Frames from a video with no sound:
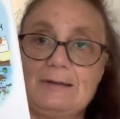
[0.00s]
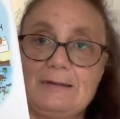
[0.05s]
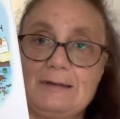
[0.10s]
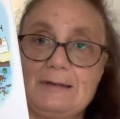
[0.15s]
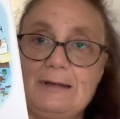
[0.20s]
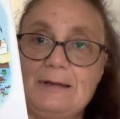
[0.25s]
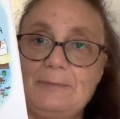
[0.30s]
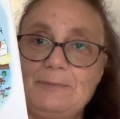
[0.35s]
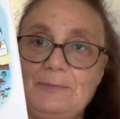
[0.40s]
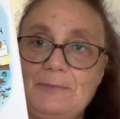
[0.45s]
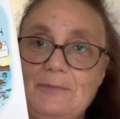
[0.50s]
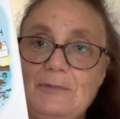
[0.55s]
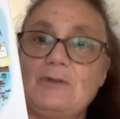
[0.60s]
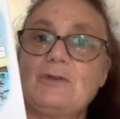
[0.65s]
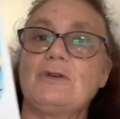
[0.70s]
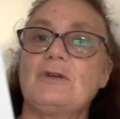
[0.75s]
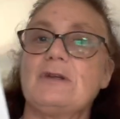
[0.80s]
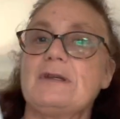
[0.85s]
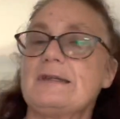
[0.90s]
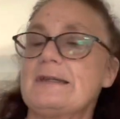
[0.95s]
See,
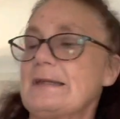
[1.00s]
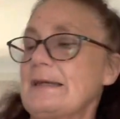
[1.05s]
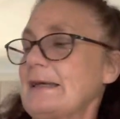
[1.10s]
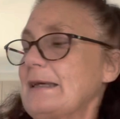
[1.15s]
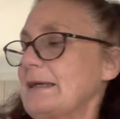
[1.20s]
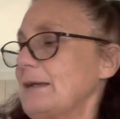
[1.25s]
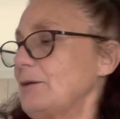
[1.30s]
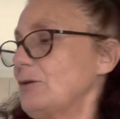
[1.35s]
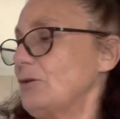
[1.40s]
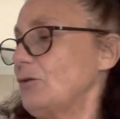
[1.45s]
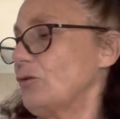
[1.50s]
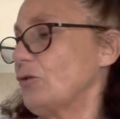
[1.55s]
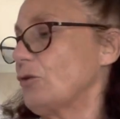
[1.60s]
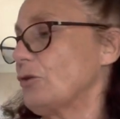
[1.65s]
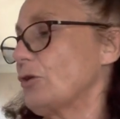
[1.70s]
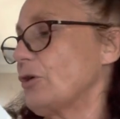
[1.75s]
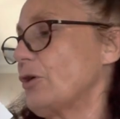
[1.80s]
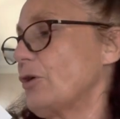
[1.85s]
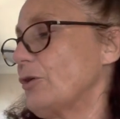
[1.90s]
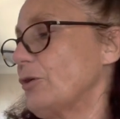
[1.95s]
she's saying, you've got
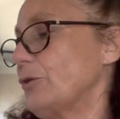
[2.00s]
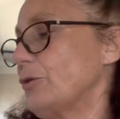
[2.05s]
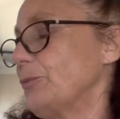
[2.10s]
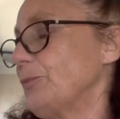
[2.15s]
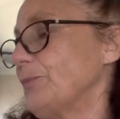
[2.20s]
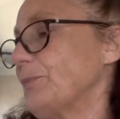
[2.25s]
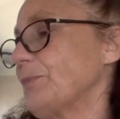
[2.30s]
to go.